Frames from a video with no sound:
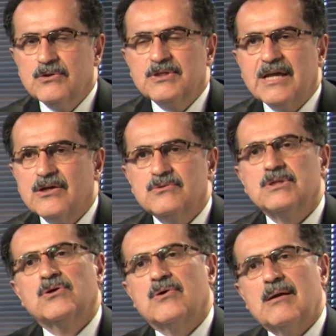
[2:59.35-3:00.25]
you cannot do
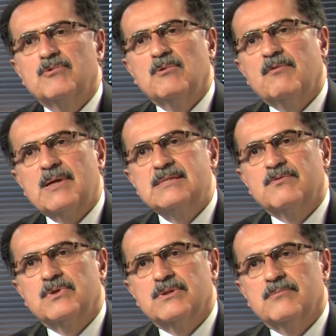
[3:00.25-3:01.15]
the core abdominoplasty
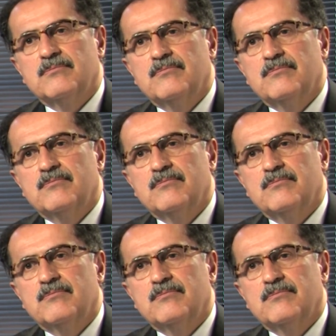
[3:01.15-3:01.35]
for them.